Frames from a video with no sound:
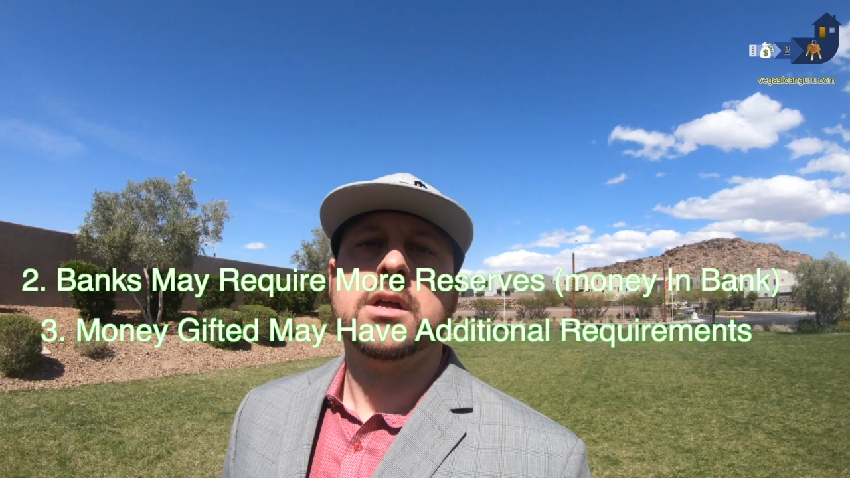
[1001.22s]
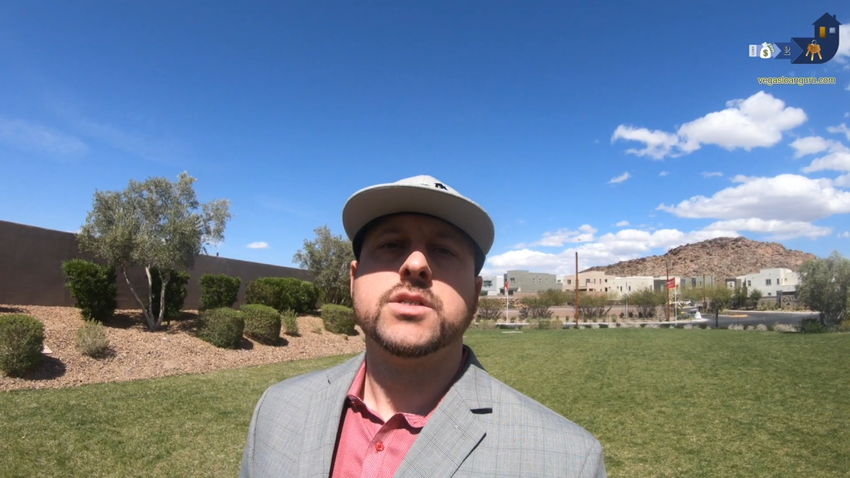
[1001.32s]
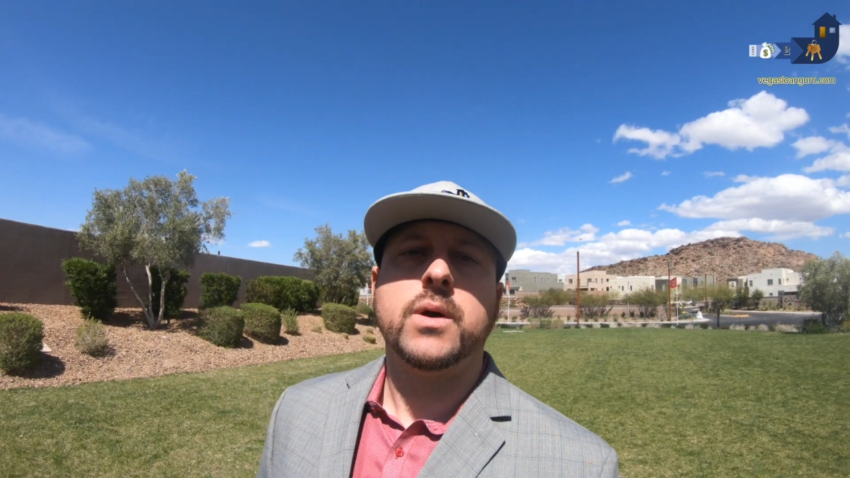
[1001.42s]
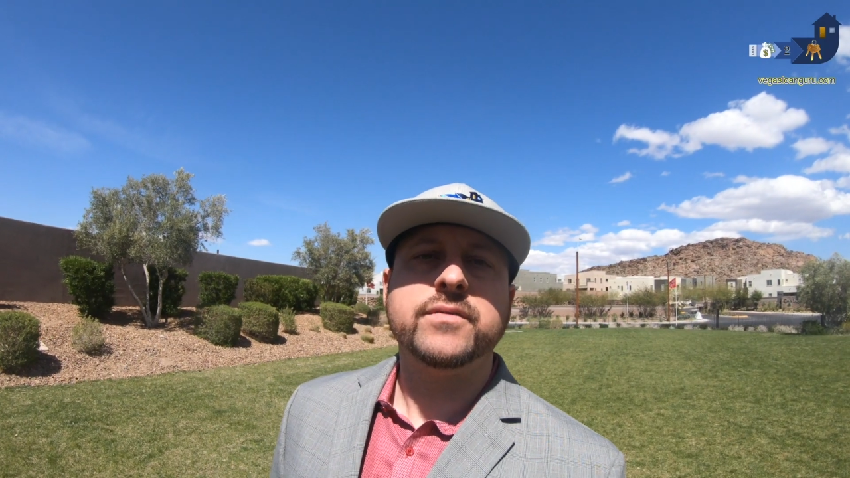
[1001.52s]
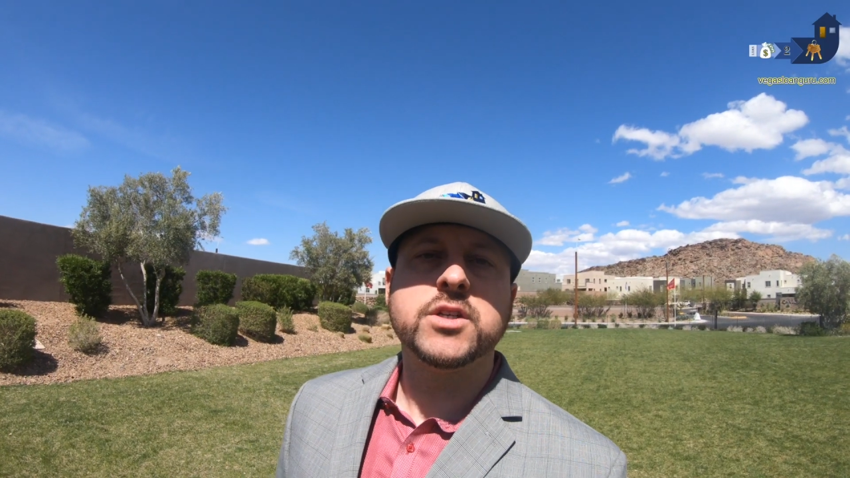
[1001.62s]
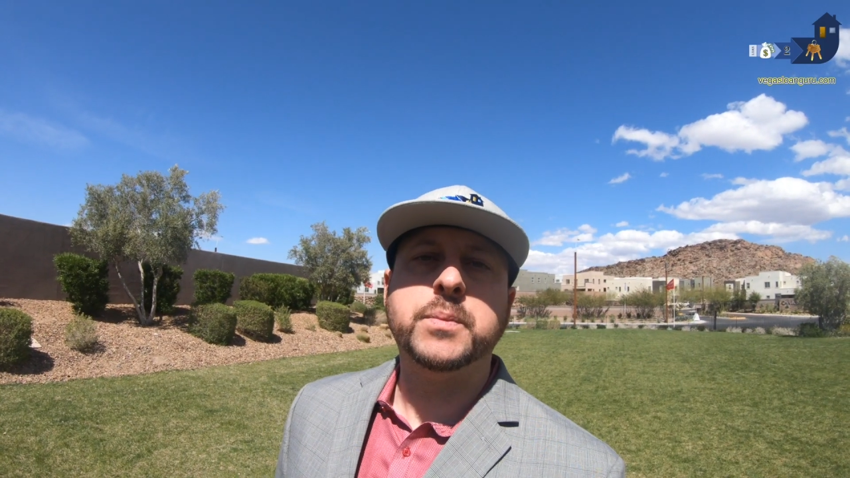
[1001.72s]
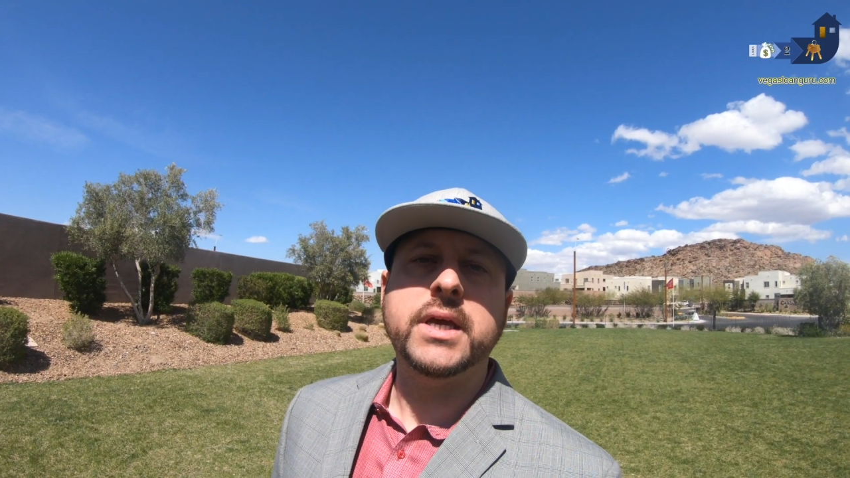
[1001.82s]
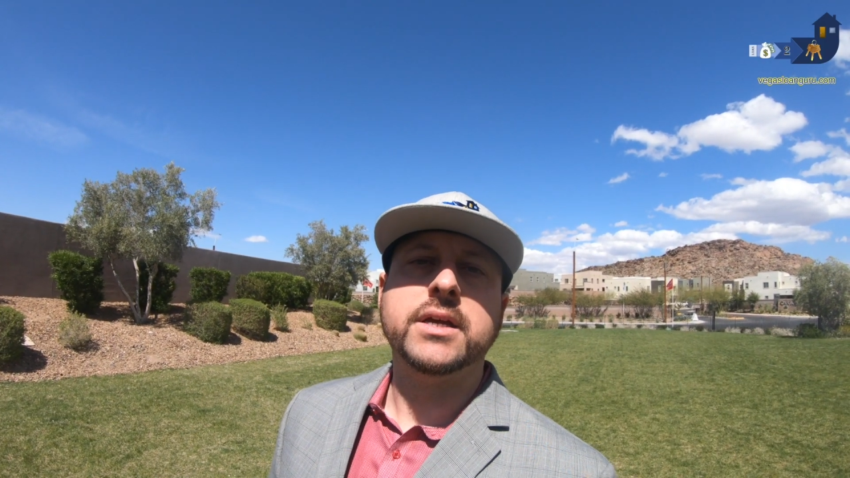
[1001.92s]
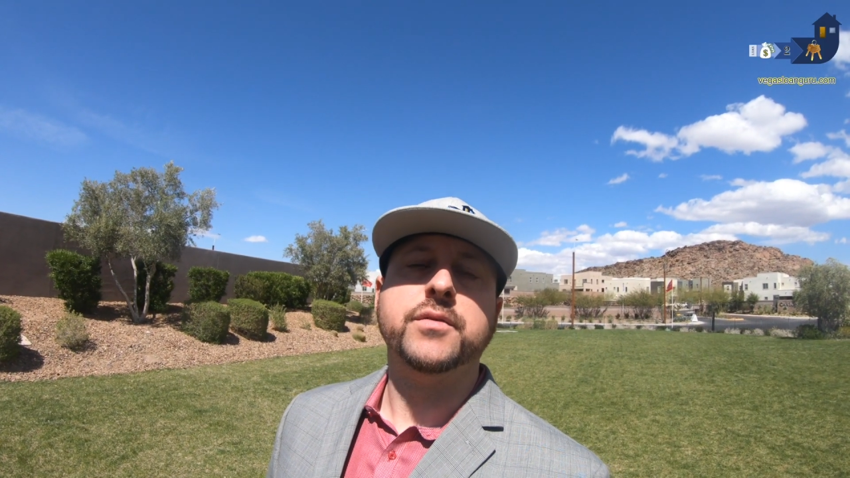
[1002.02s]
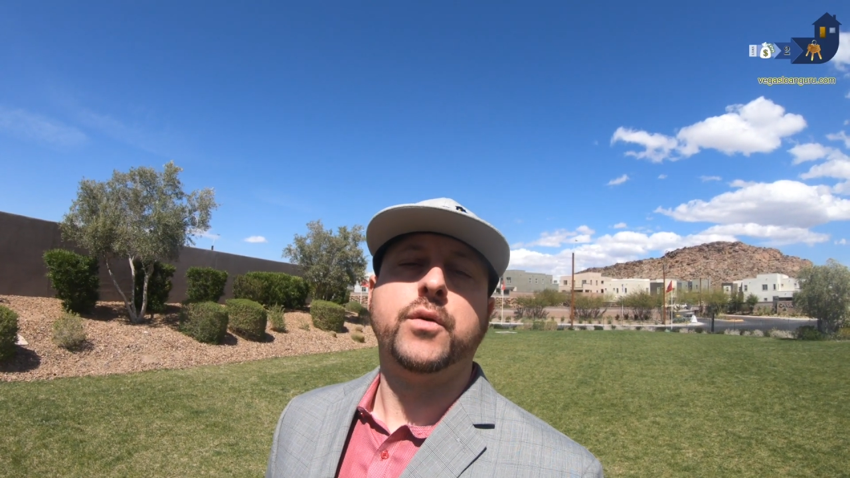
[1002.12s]
So after
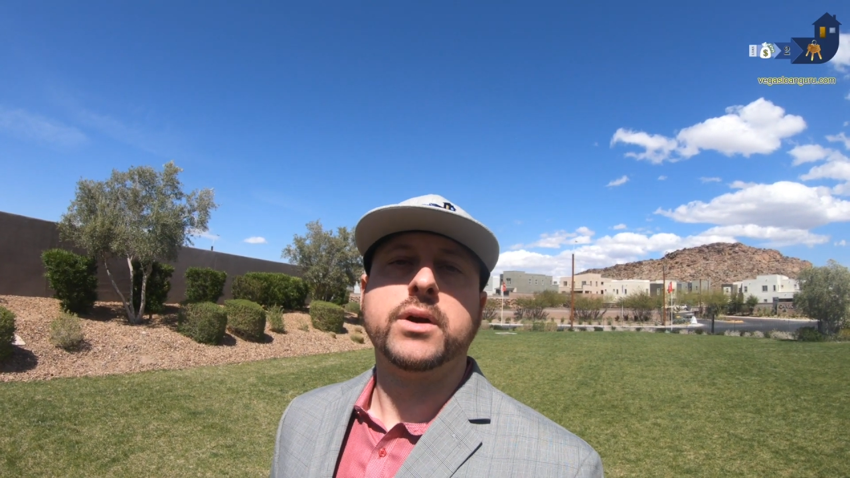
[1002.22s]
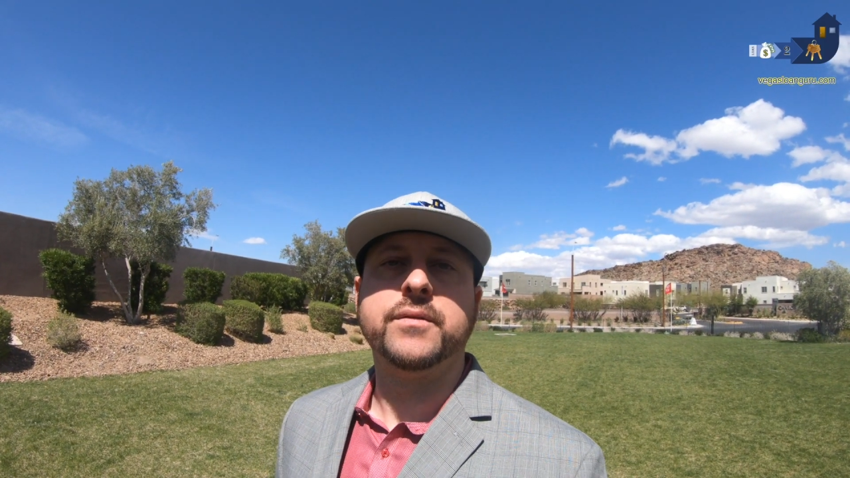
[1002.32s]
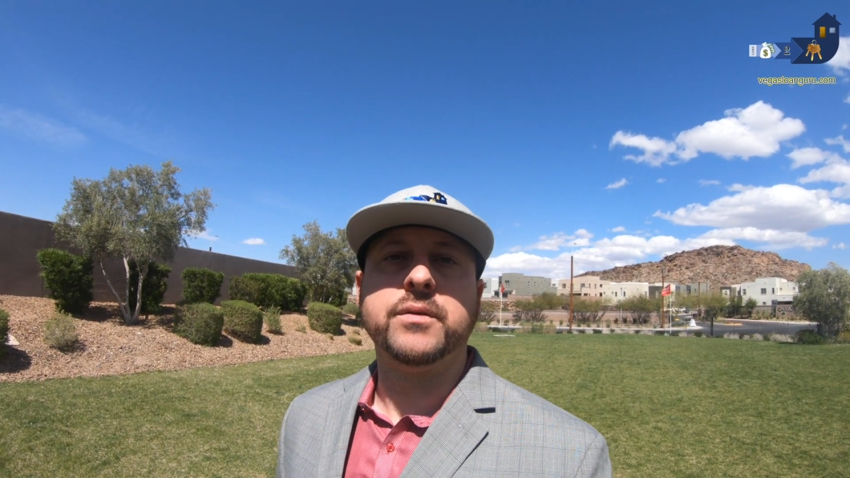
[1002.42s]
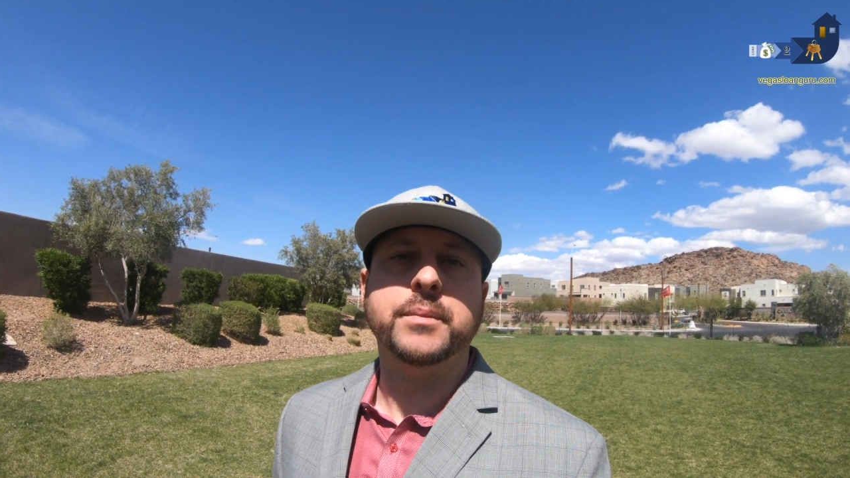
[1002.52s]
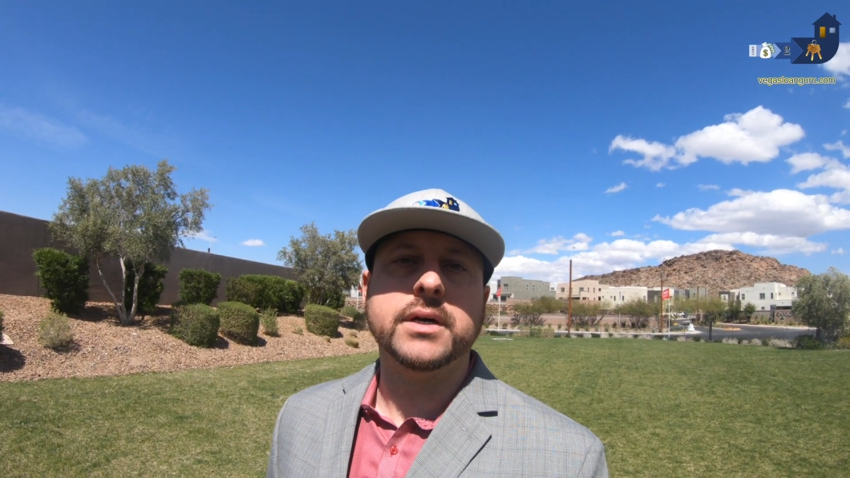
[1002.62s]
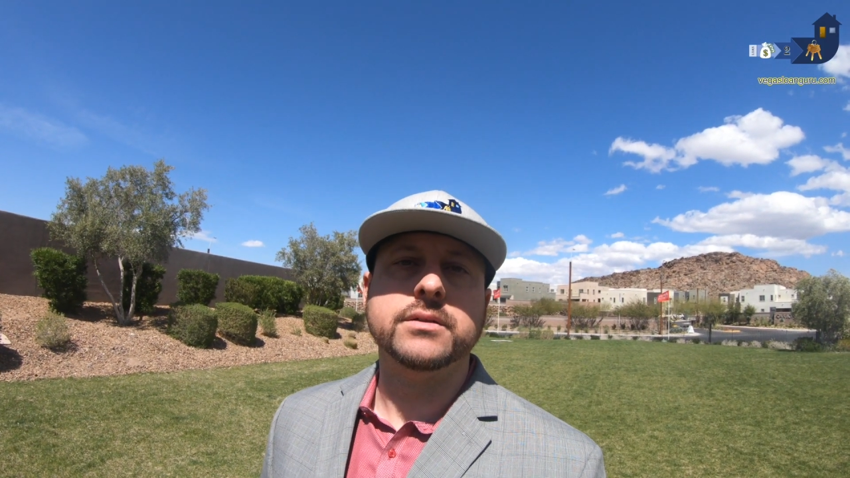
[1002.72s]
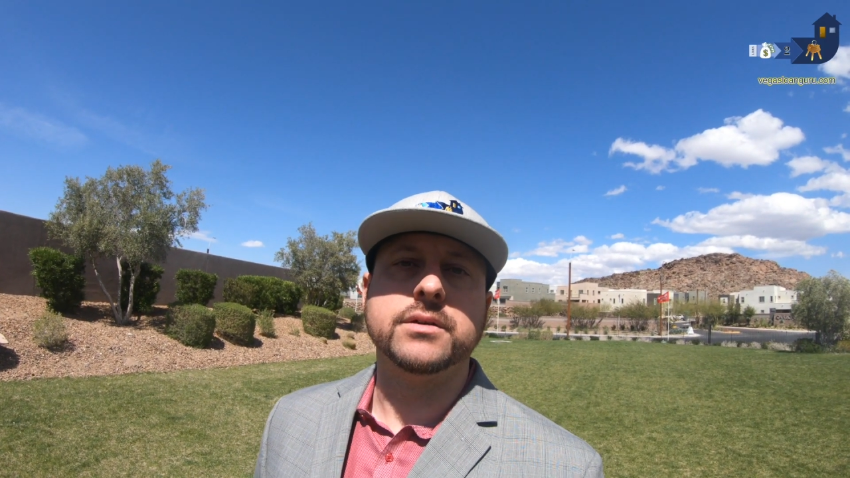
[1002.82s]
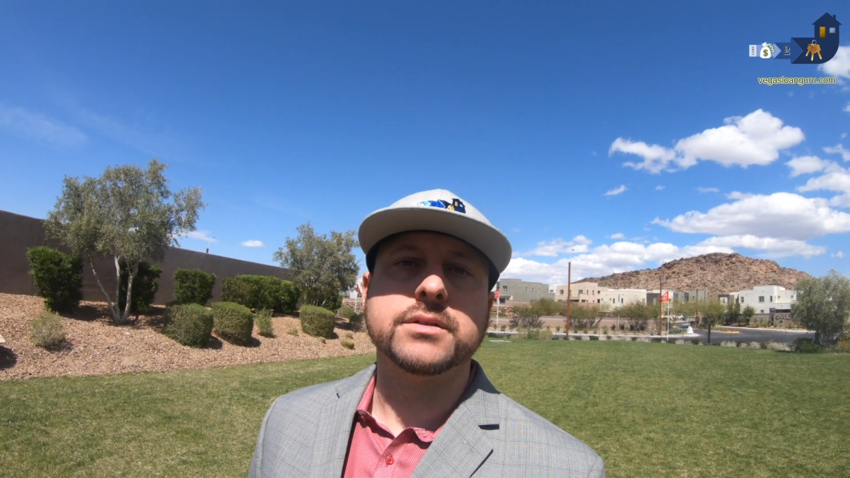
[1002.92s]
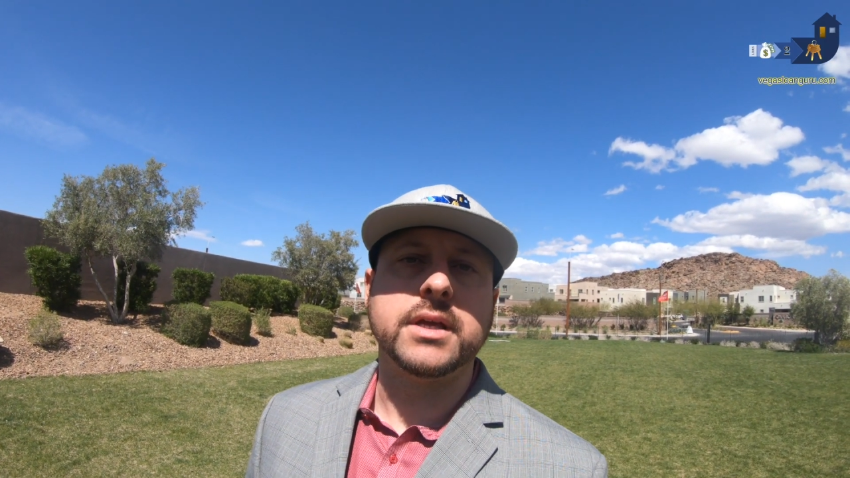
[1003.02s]
speaking to four different builders,